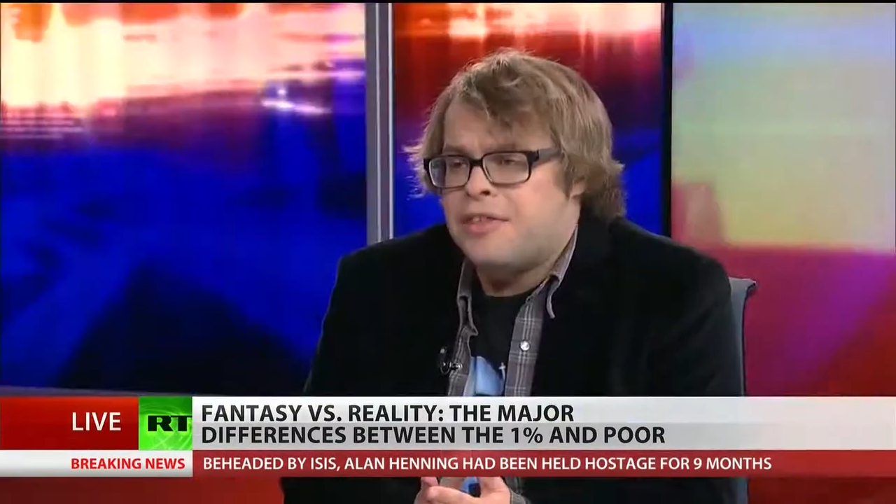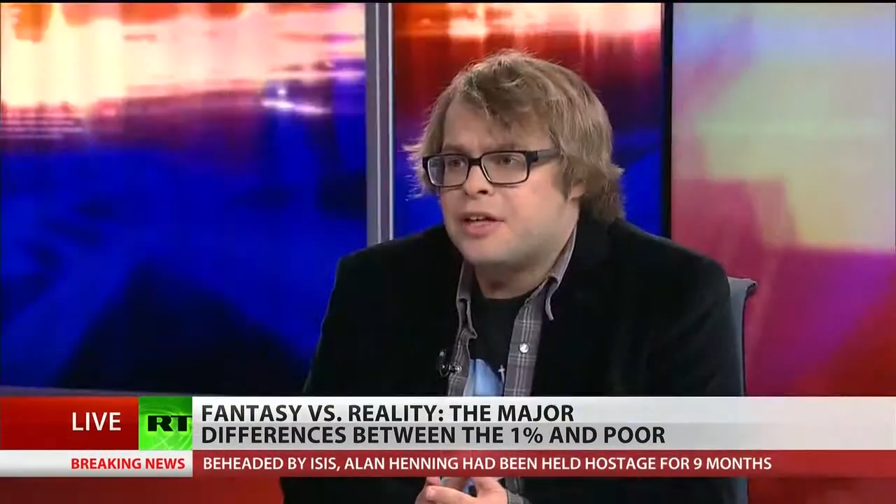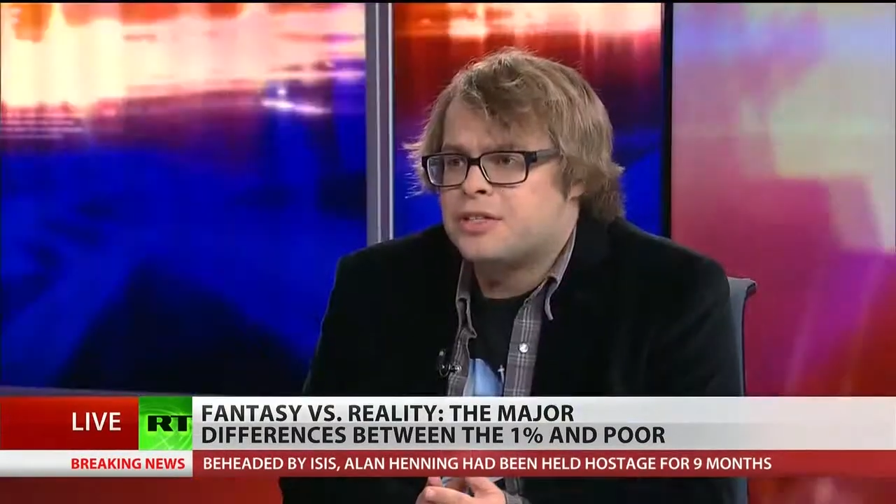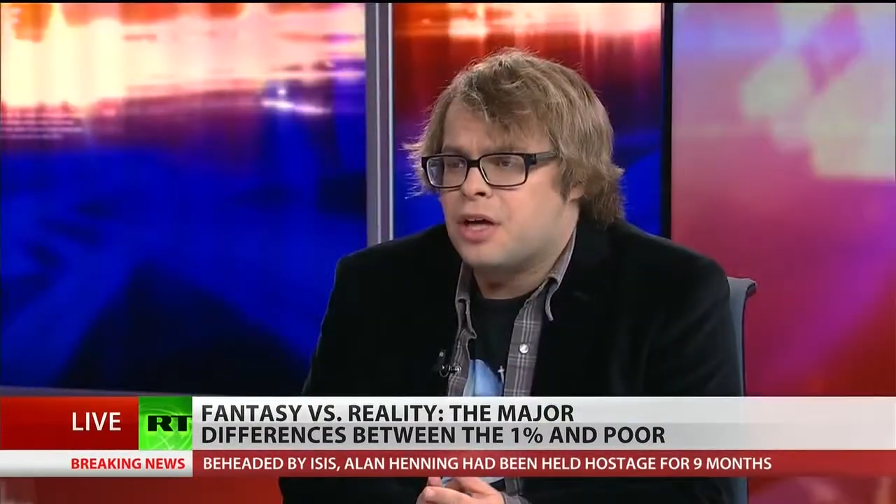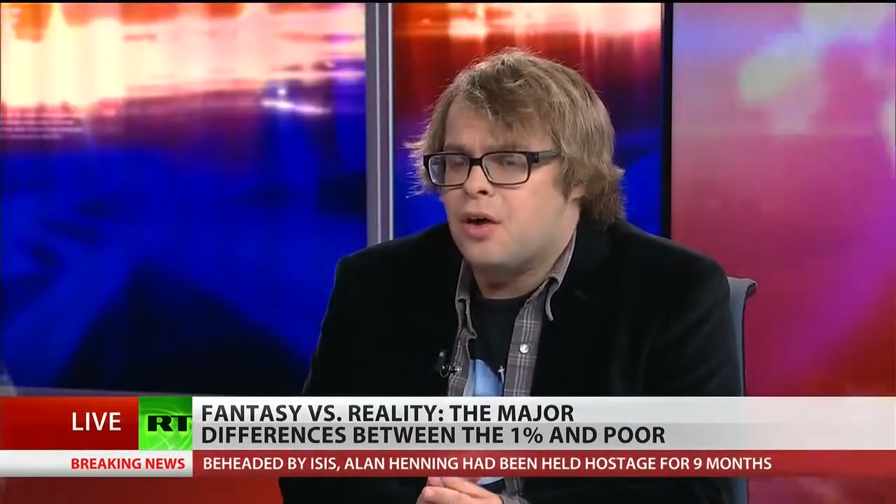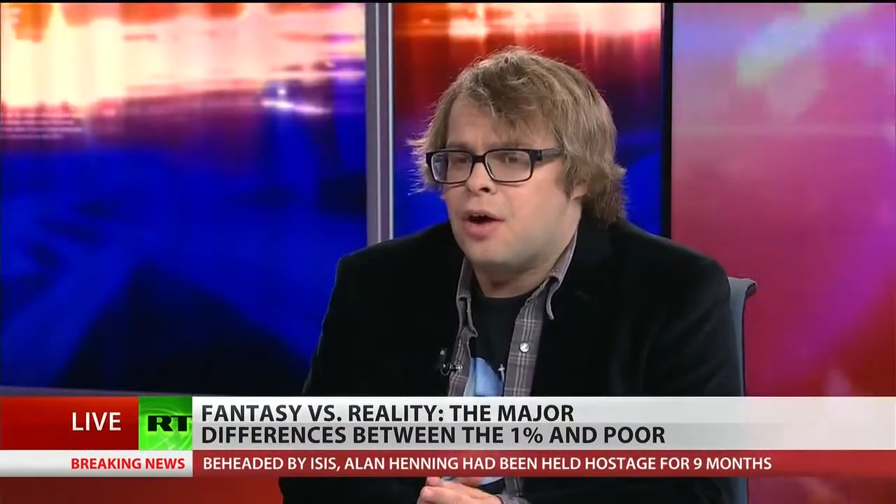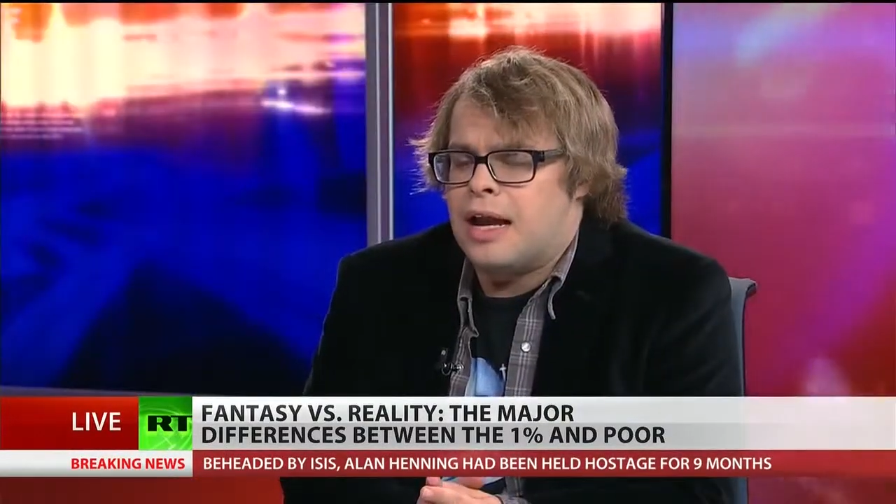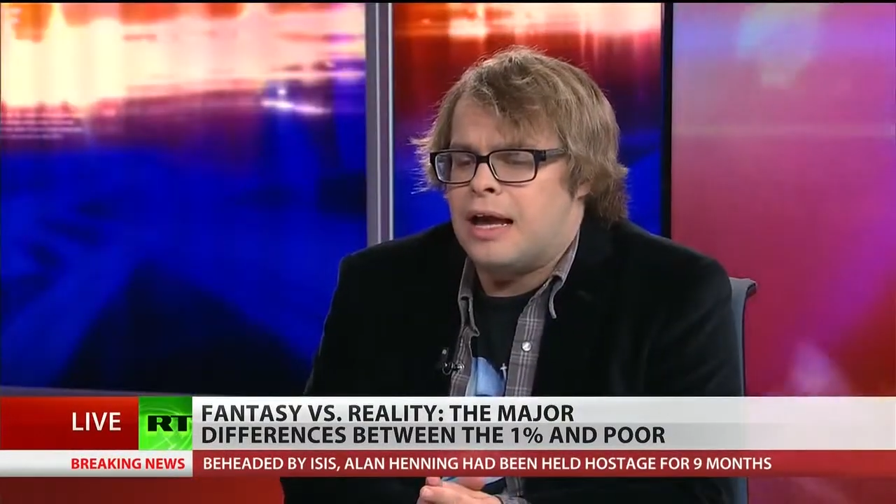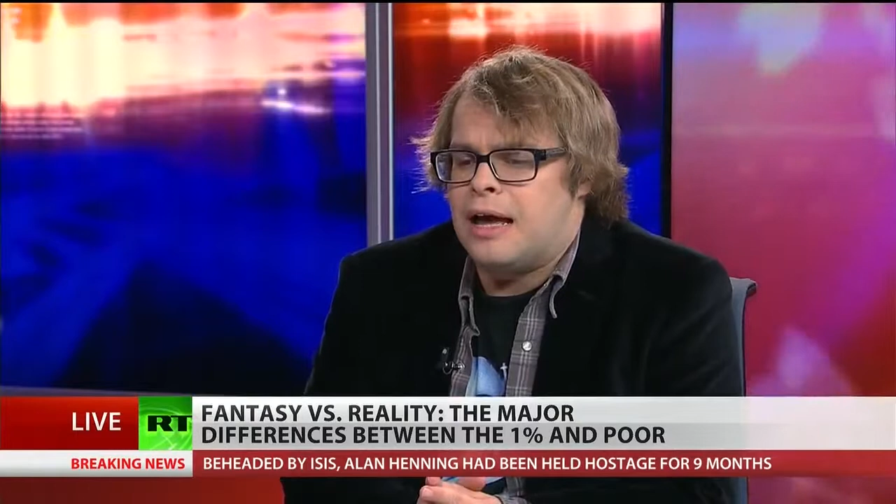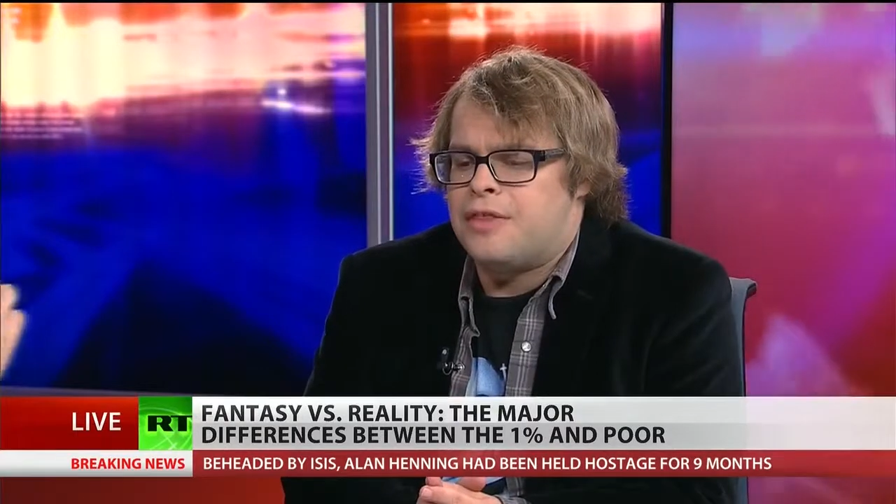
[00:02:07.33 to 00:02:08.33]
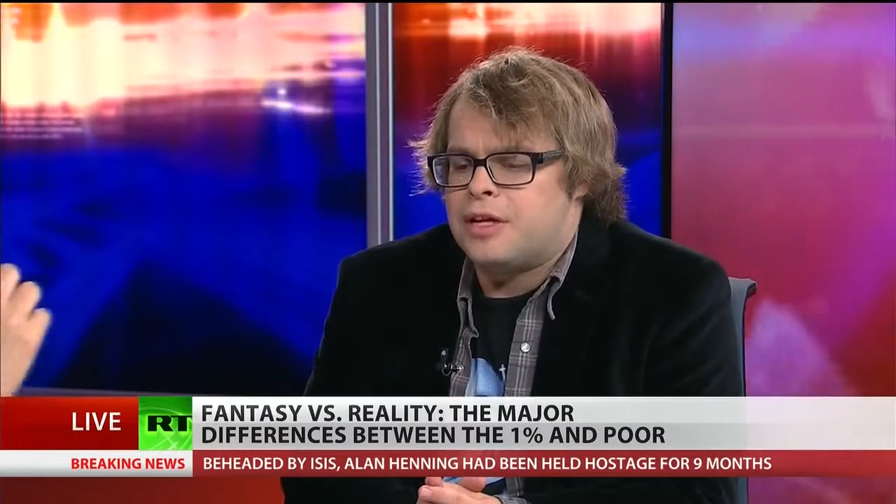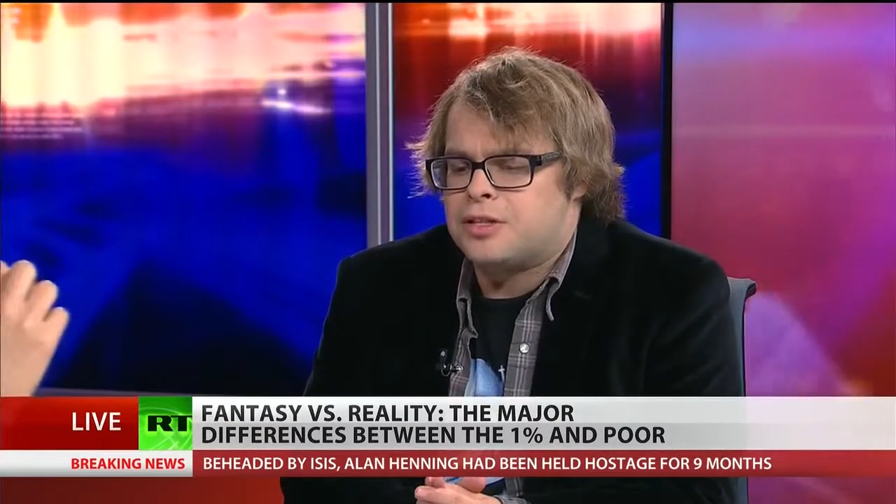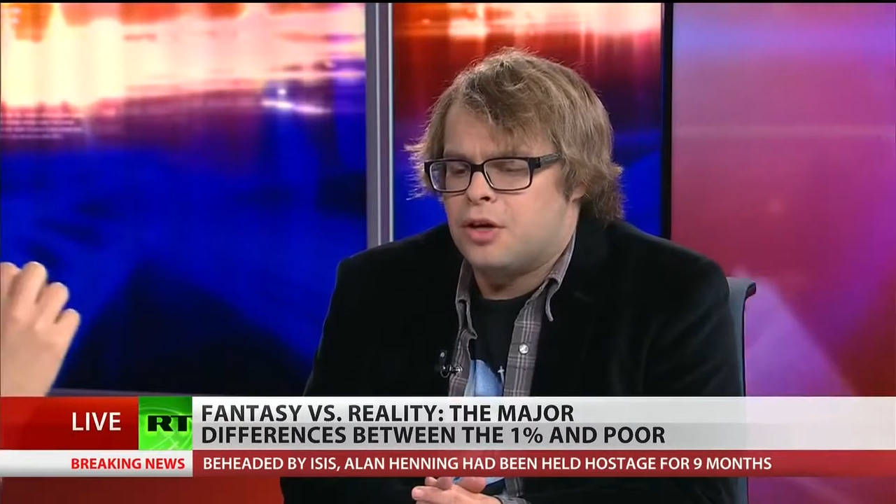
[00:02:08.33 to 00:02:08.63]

think so, and I think